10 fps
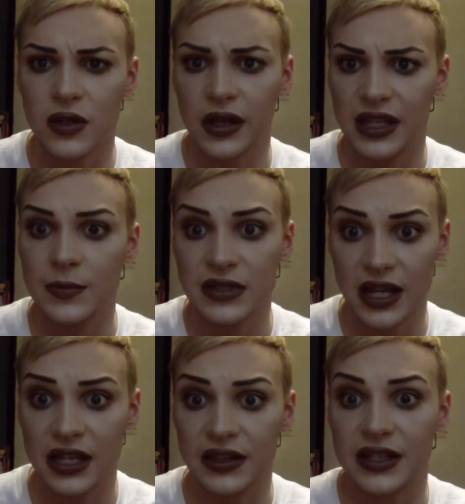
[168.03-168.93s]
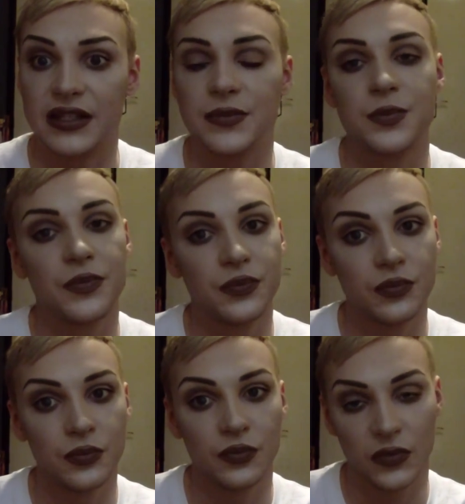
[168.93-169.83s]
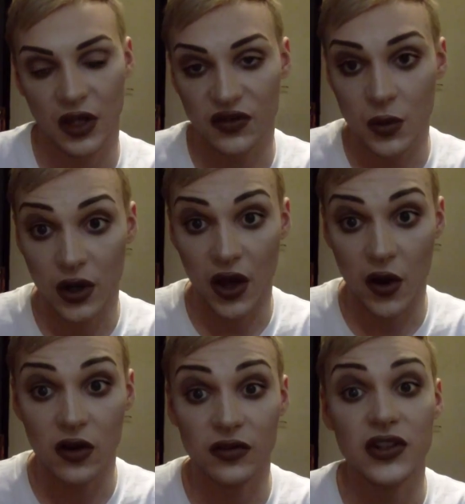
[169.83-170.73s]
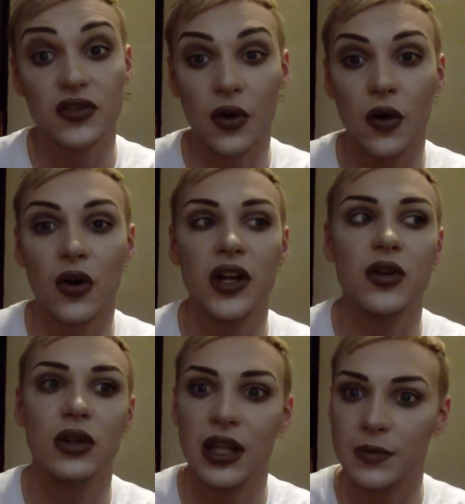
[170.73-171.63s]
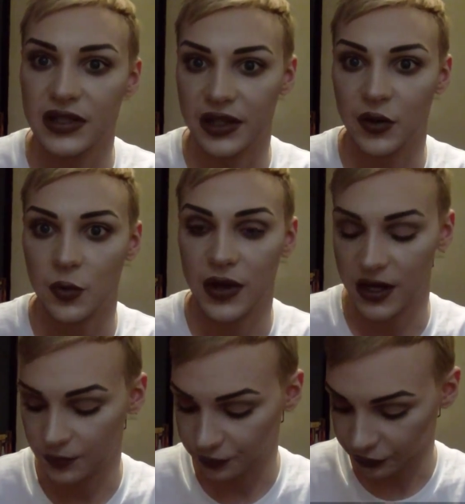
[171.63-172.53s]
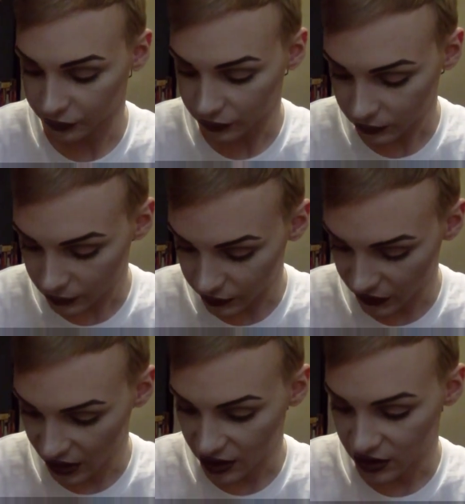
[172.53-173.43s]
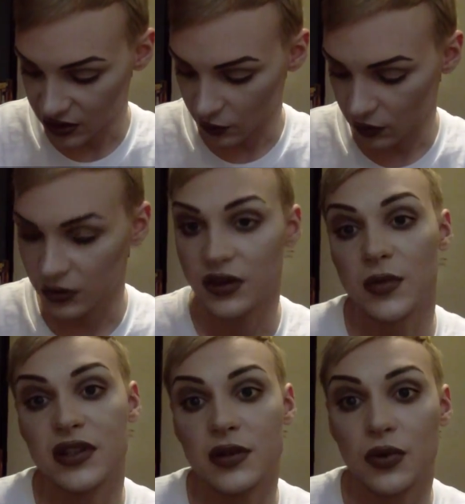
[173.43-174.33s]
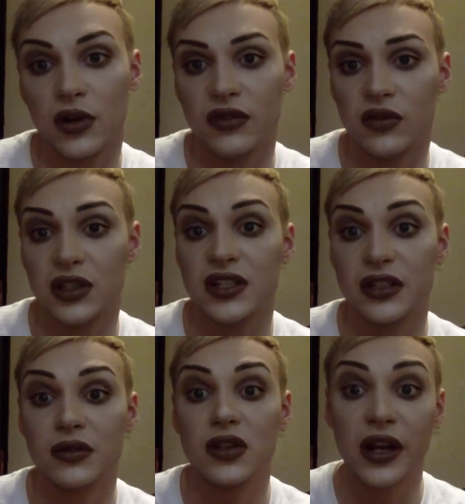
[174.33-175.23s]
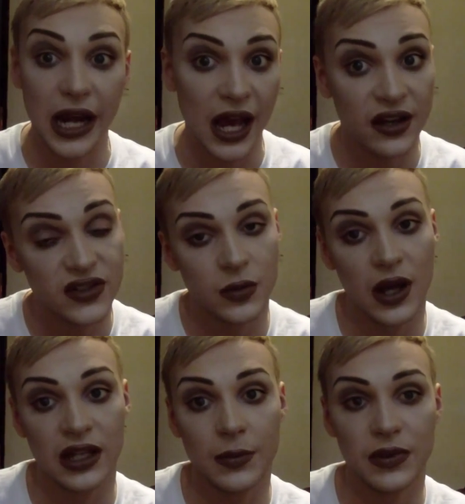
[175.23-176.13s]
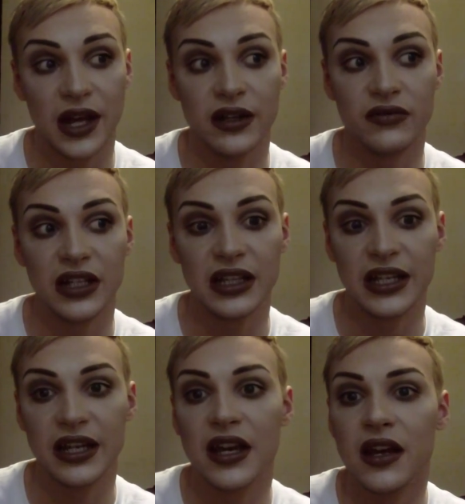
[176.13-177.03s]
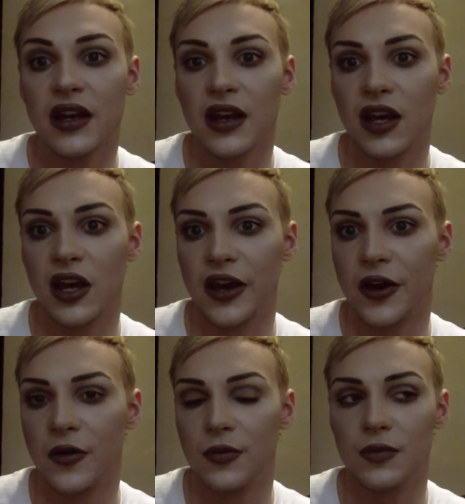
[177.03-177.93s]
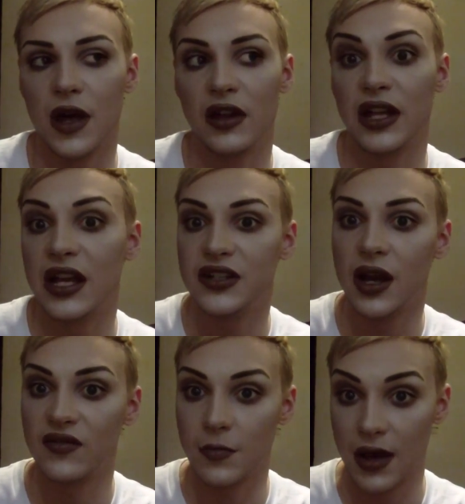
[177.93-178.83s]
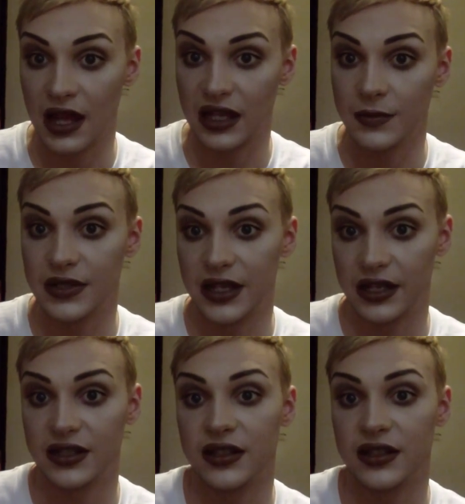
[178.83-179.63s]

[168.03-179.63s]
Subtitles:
I keep saying this. If you want to overdraw your lips a little bit. So the most important rule is you're going to have to wear lip liner really, unless you have a matte lipstick.